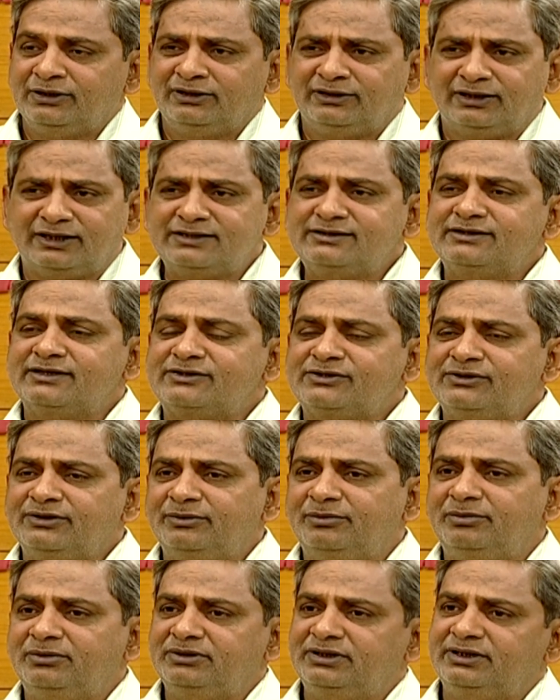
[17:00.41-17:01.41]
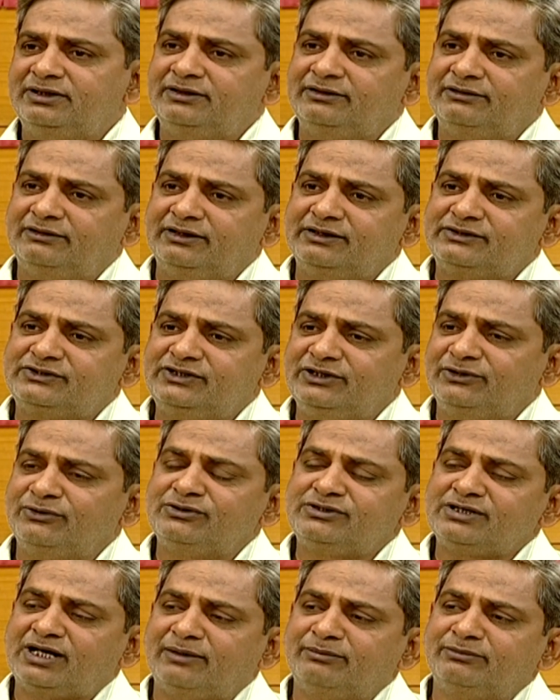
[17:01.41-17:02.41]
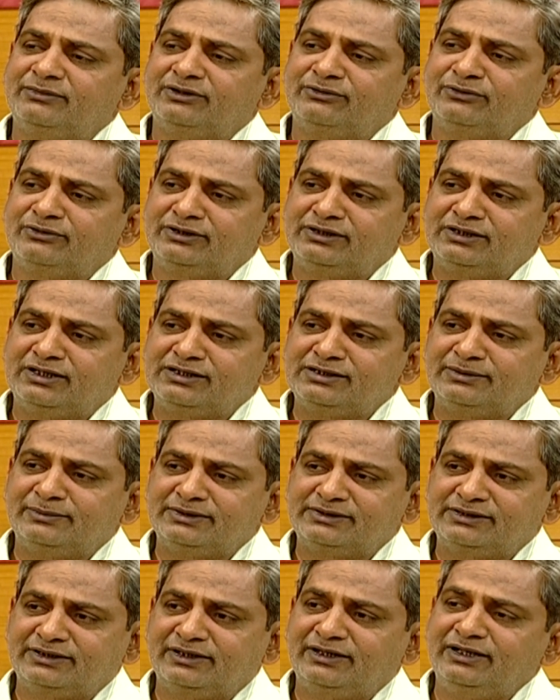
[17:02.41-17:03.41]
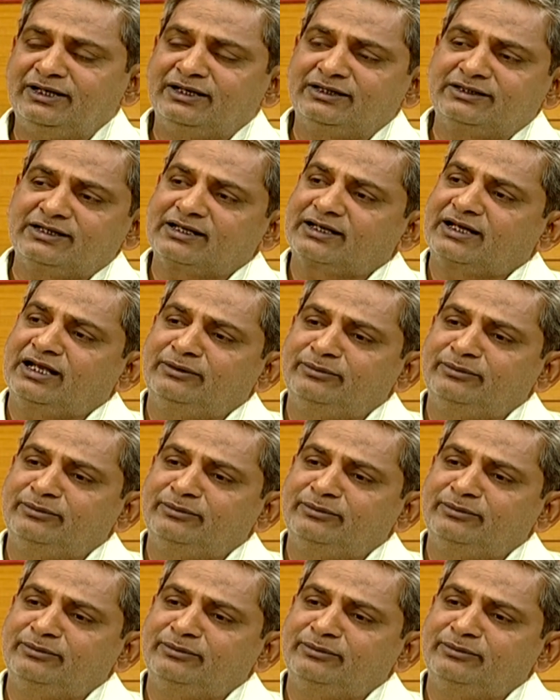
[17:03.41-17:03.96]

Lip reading: That is the stereotype that Orientalism has created, can be